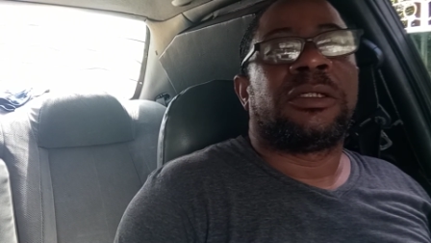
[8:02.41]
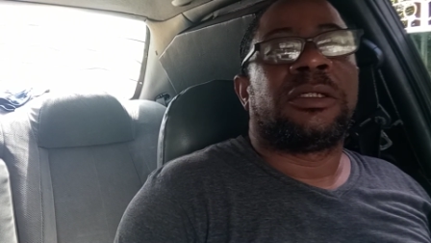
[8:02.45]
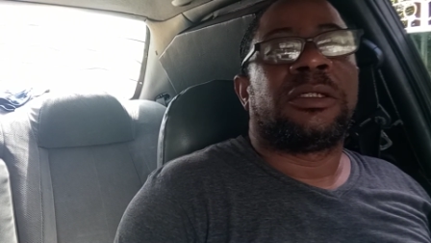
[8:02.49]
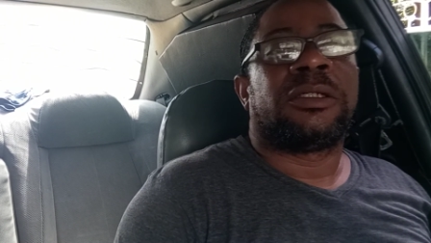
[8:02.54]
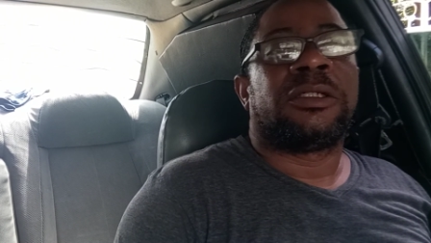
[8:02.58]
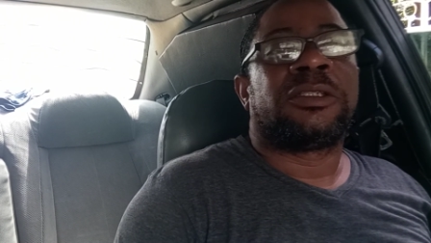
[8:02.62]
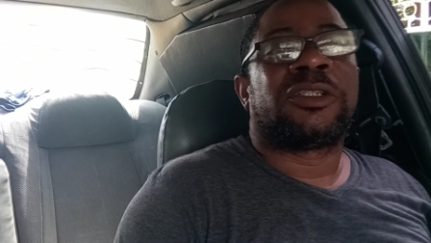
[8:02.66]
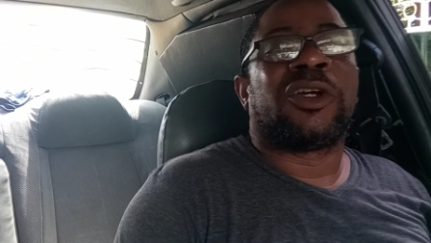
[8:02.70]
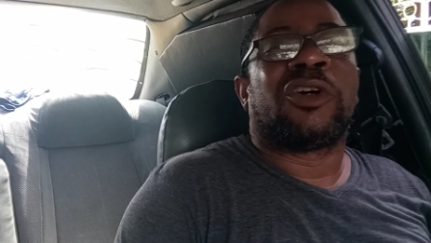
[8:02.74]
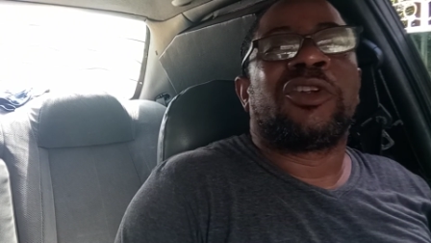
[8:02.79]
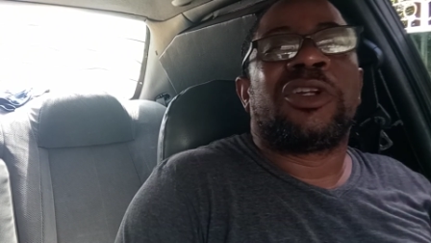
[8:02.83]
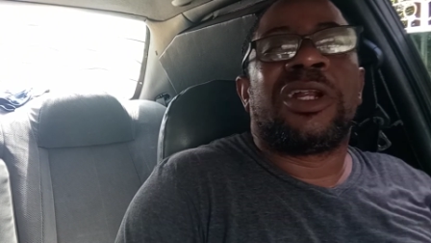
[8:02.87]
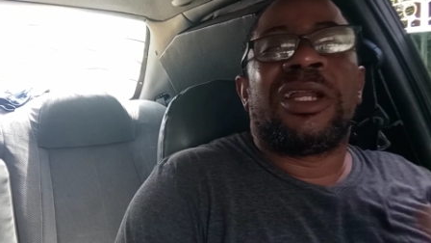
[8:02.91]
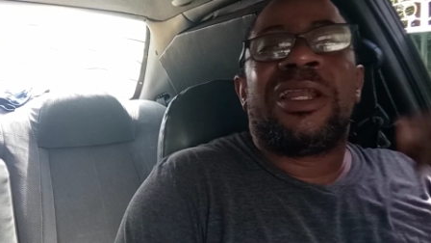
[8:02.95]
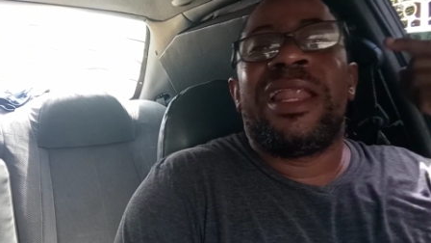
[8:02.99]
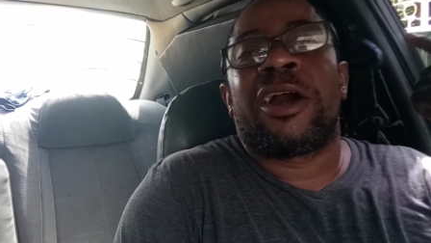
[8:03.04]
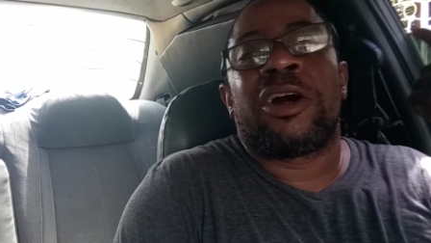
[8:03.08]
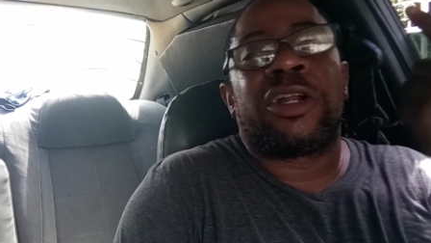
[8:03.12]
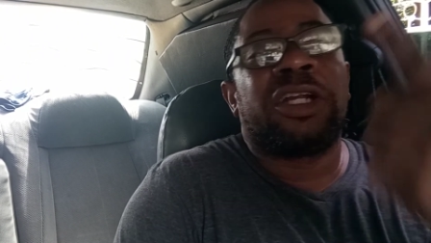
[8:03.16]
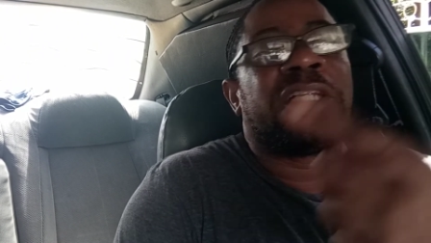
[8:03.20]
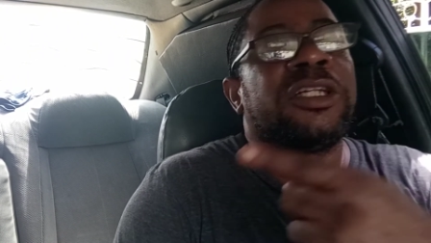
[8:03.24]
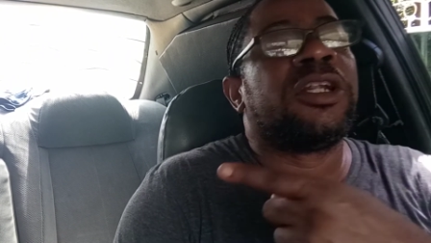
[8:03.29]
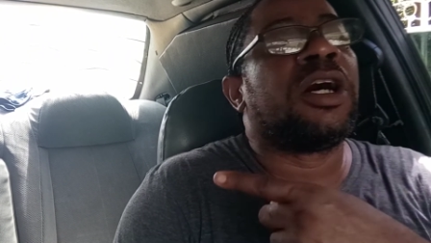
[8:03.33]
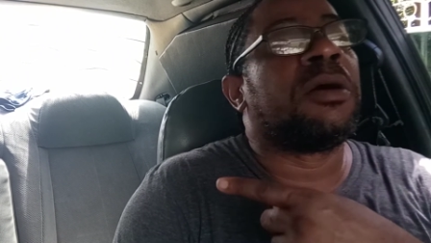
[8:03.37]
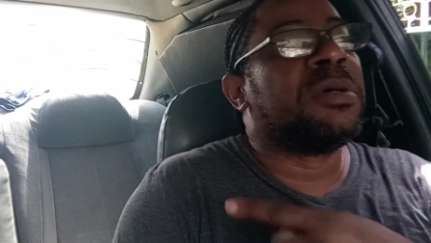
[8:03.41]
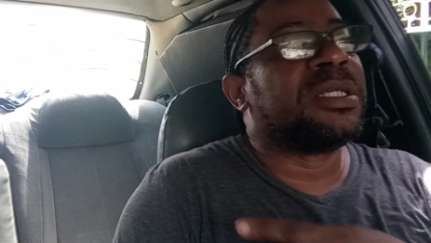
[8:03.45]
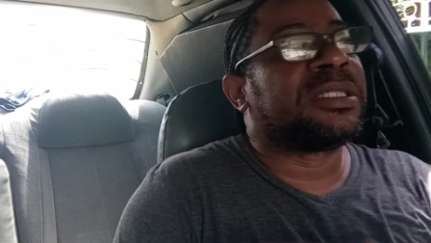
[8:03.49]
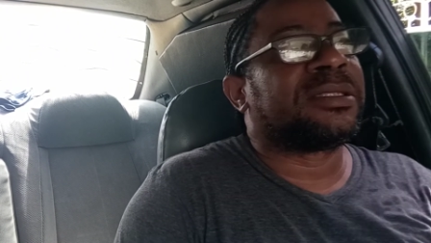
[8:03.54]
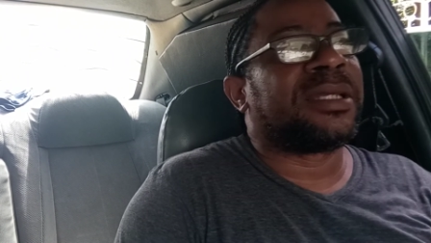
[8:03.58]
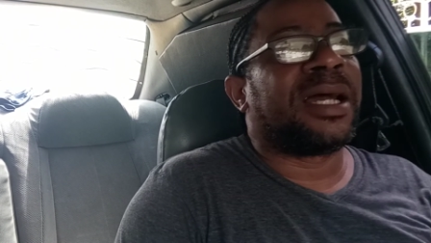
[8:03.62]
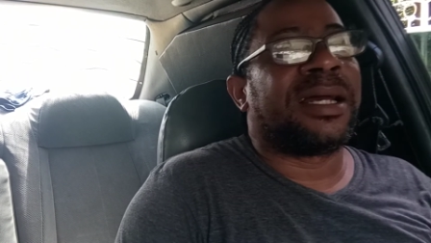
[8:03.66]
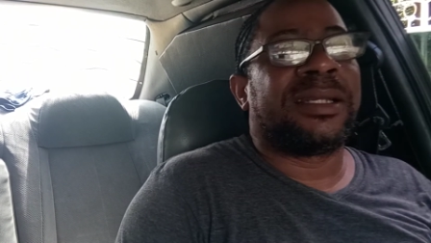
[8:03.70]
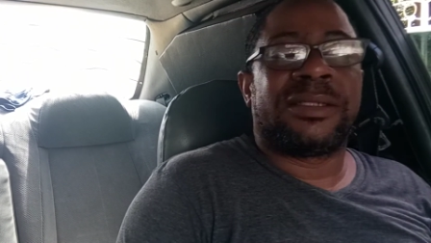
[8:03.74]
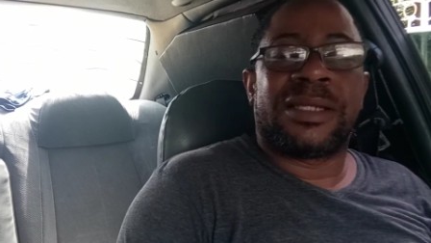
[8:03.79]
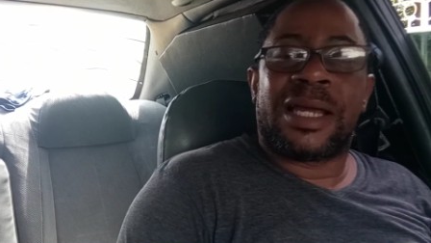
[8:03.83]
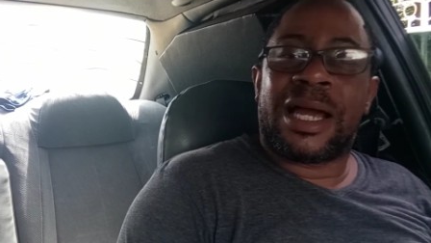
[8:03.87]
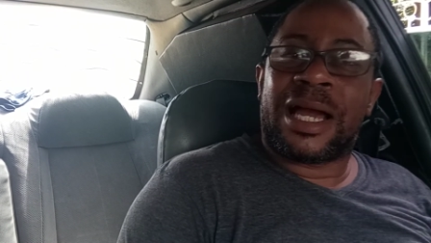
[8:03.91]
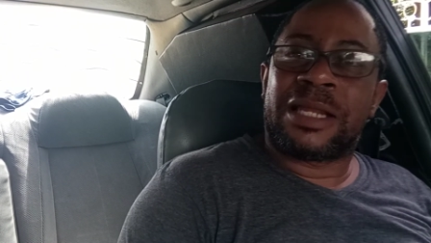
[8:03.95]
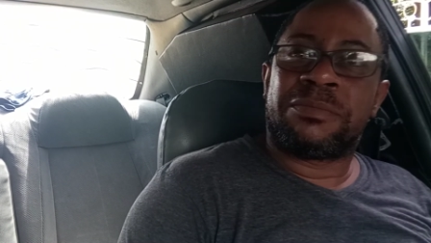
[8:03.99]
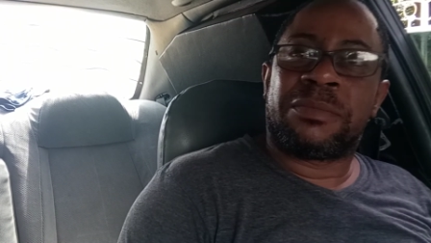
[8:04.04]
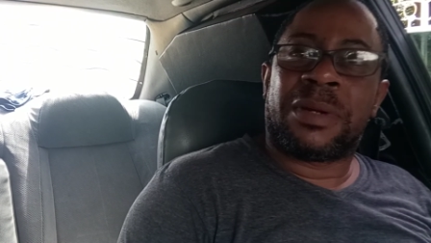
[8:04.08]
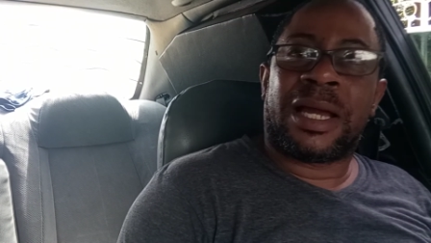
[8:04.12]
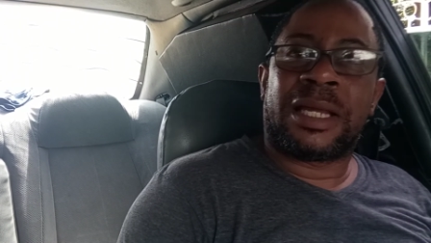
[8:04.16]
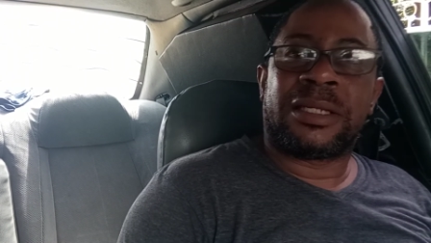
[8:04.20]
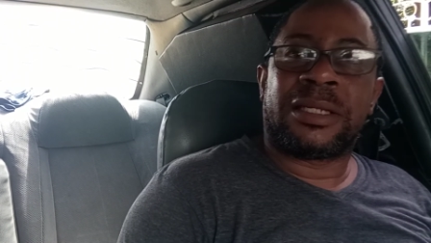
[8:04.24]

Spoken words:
So on the leg of the double standard, man.